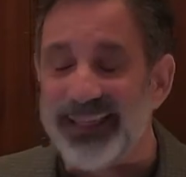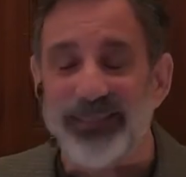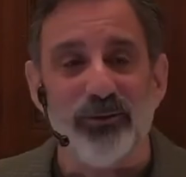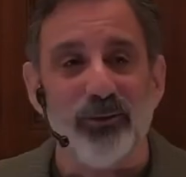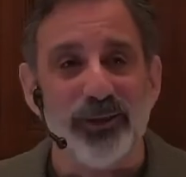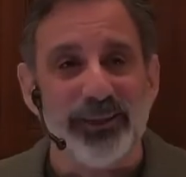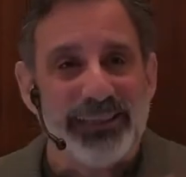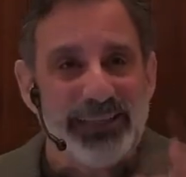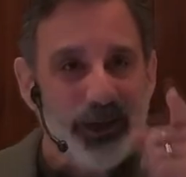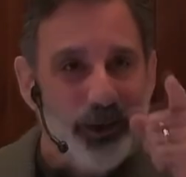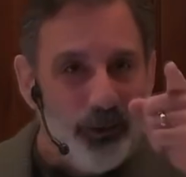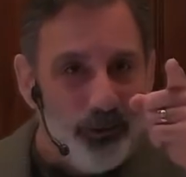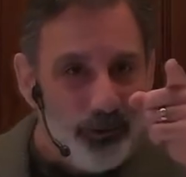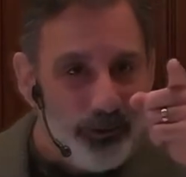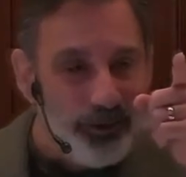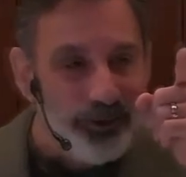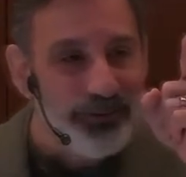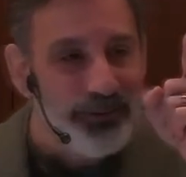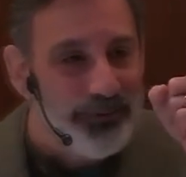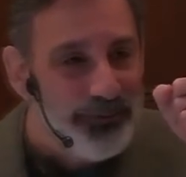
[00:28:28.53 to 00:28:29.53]
thought the
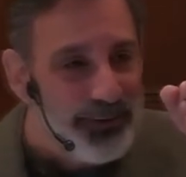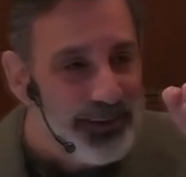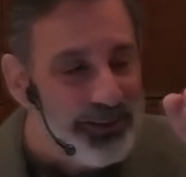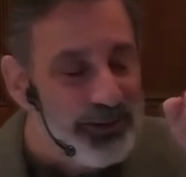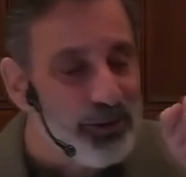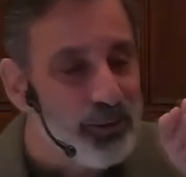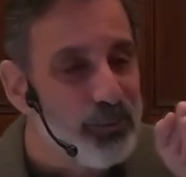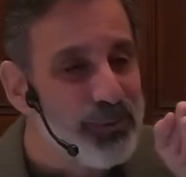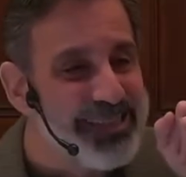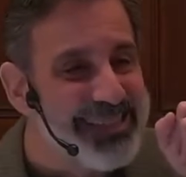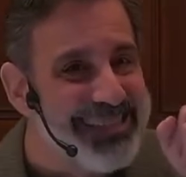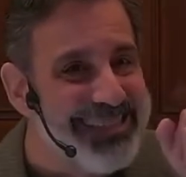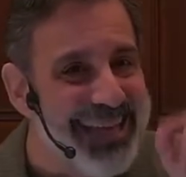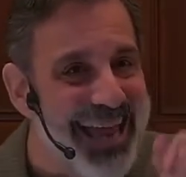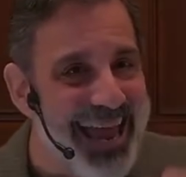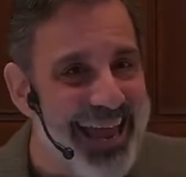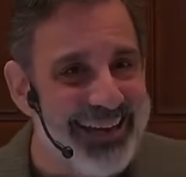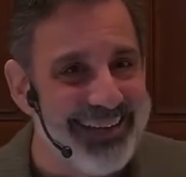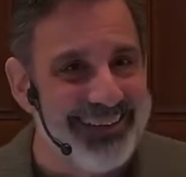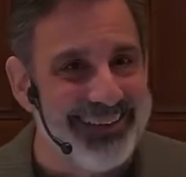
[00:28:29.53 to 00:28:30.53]
owner of the vineyard was
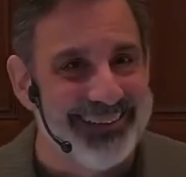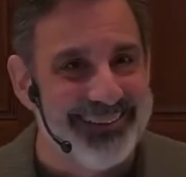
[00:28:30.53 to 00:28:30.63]
dead.